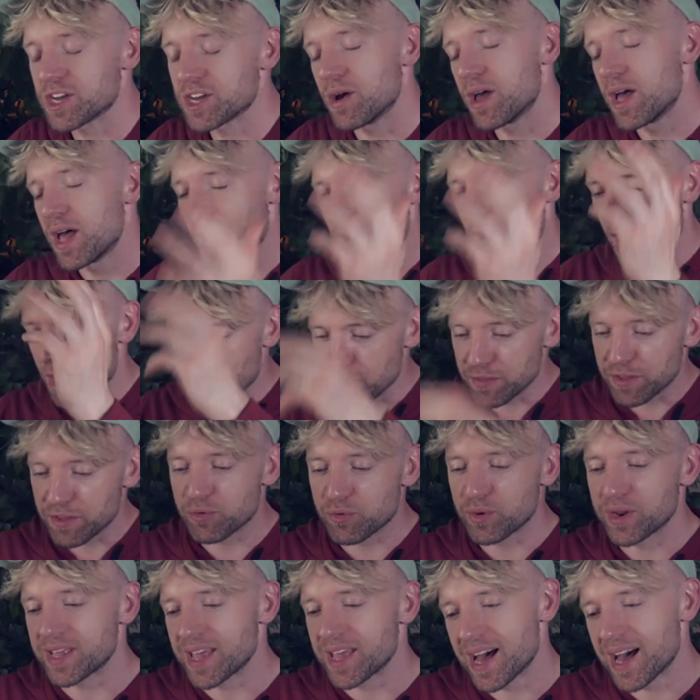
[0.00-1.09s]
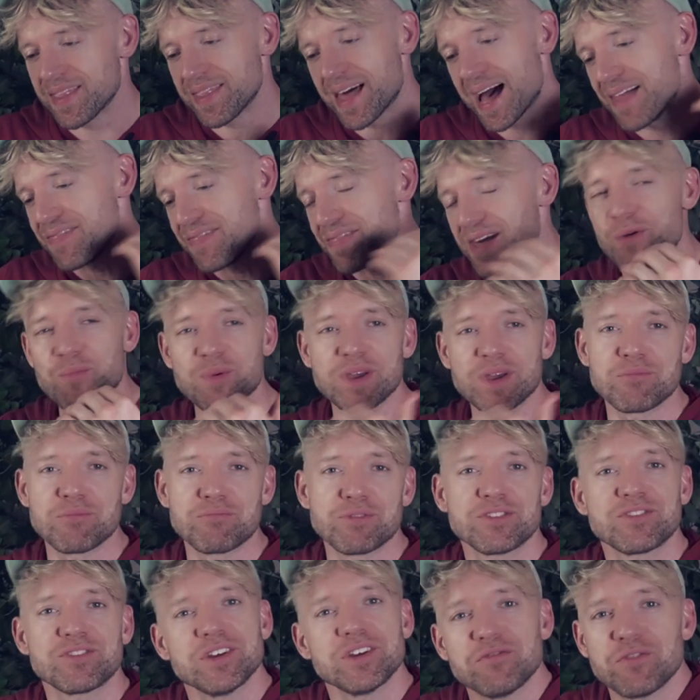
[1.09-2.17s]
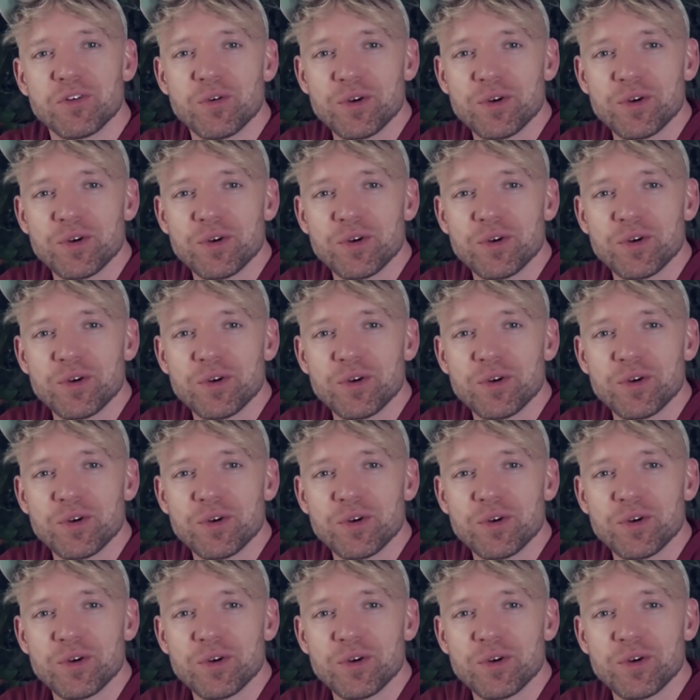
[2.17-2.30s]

So I'll run this one again, and then we can proceed